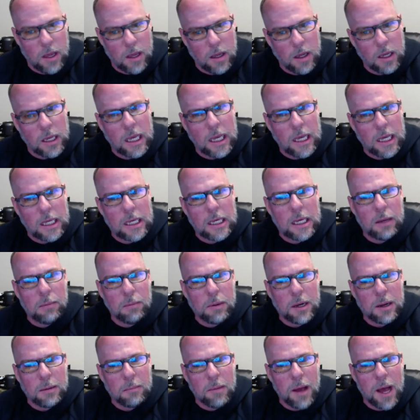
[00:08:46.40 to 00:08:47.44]
Again,
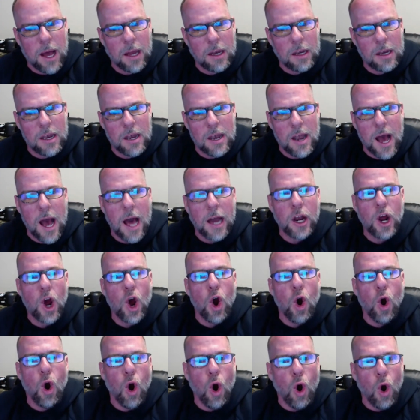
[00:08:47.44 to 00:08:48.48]
keeping in mind not
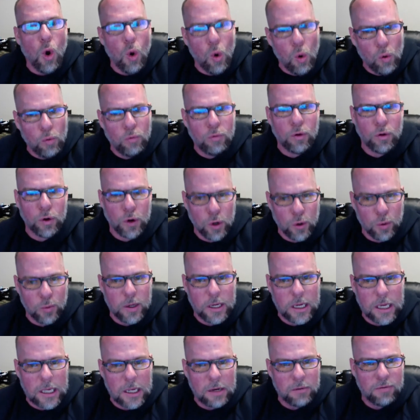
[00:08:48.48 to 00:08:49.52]

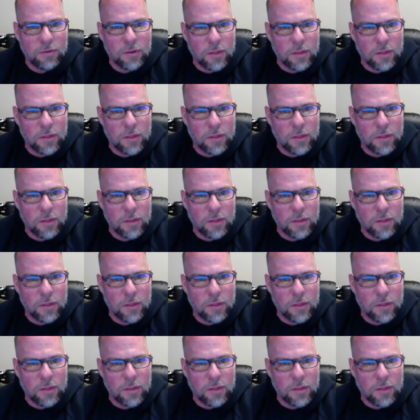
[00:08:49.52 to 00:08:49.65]
overdoing it